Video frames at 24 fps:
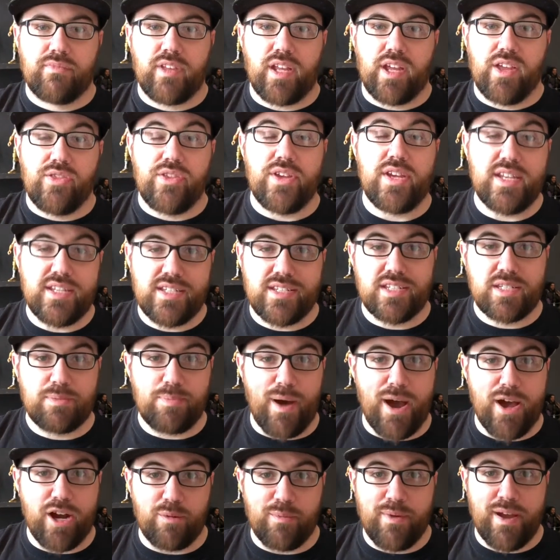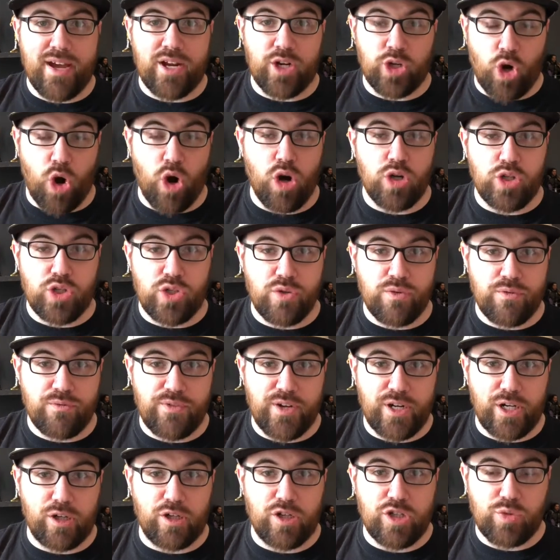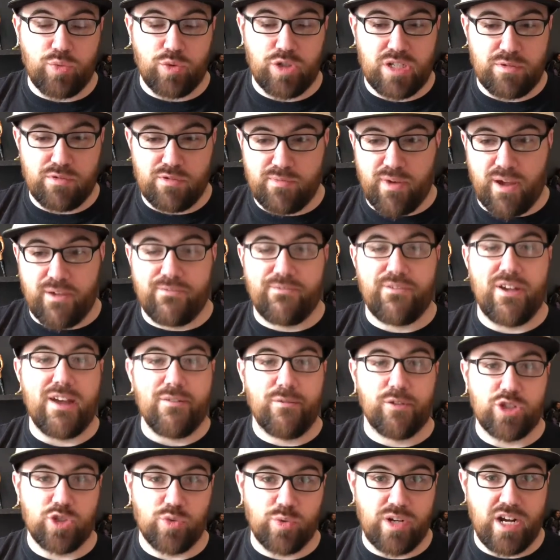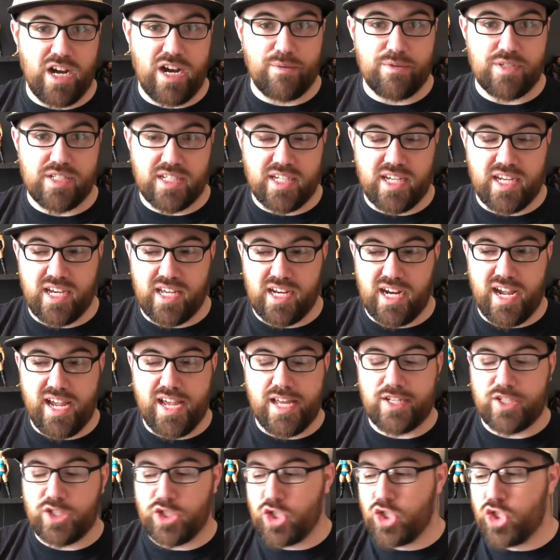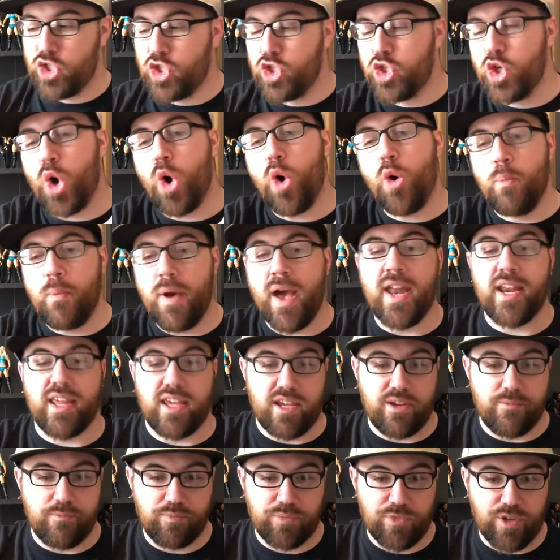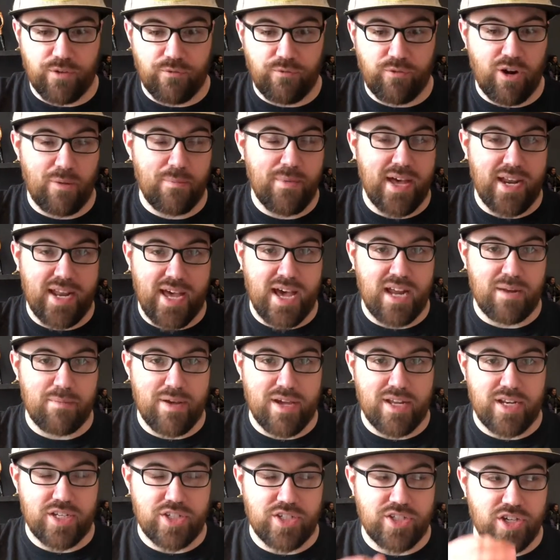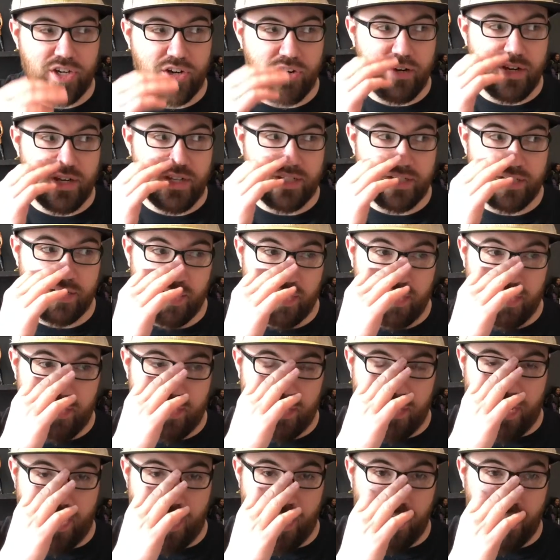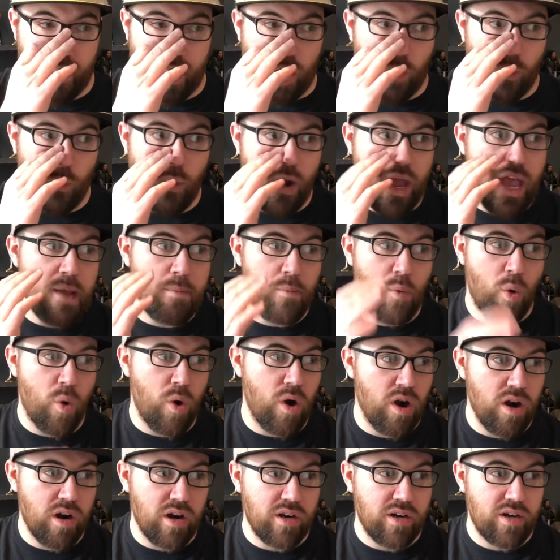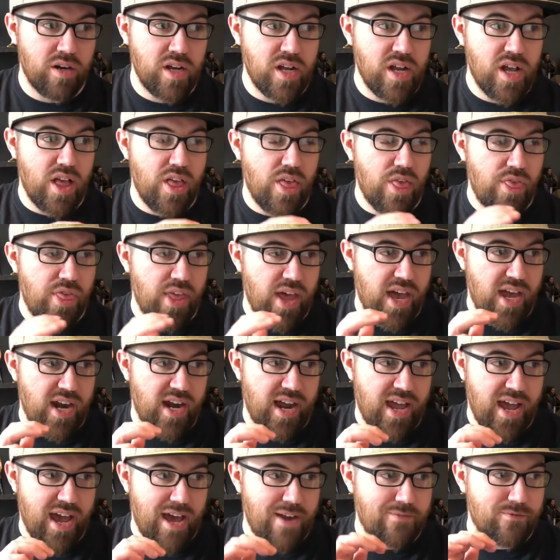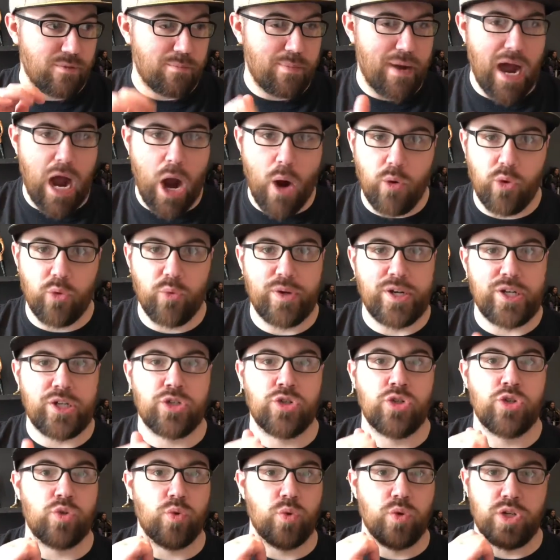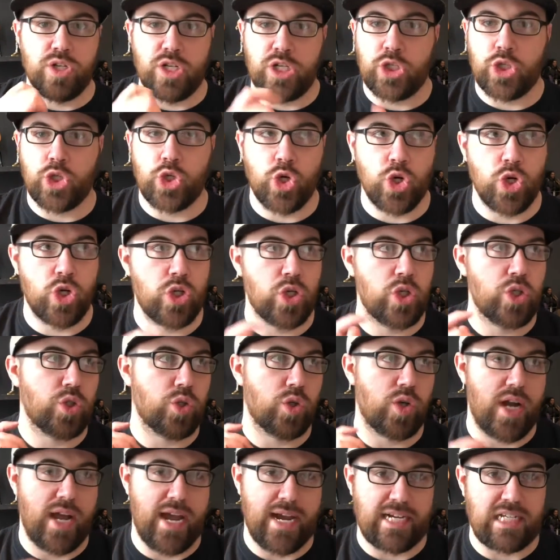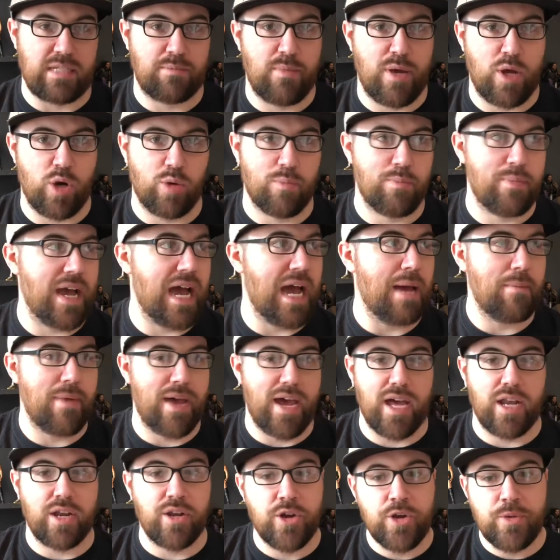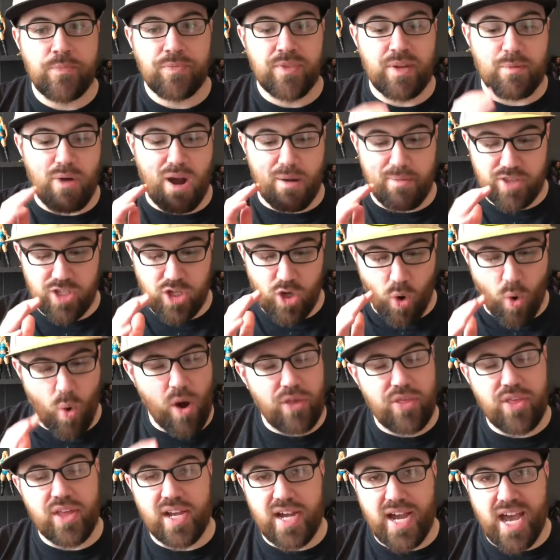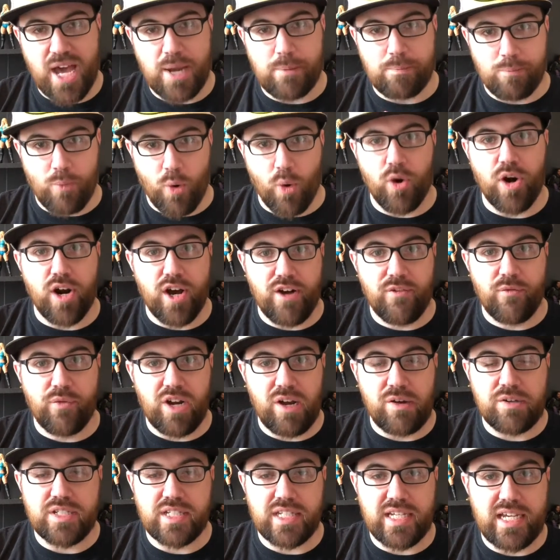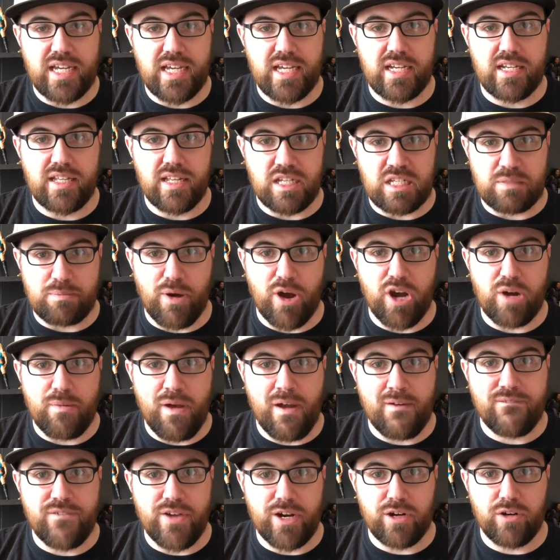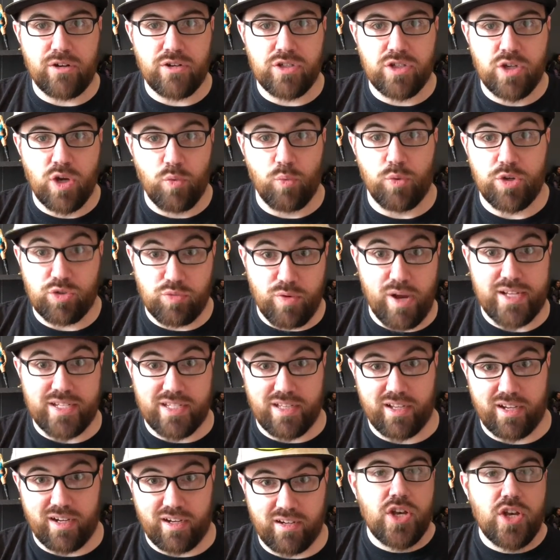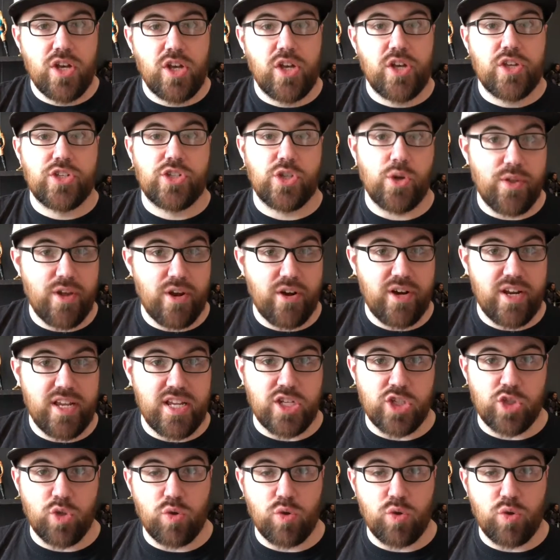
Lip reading: These Spider-Man cartoon figures were some of my favorites when I was a kid. I had so many from that animated series, like way more than I had for Power Rangers or Ninja Turtles or X-Men or Batman. Probably the only thing I had more of when I was a kid than Spider-Man figures was wrestling. So there it is.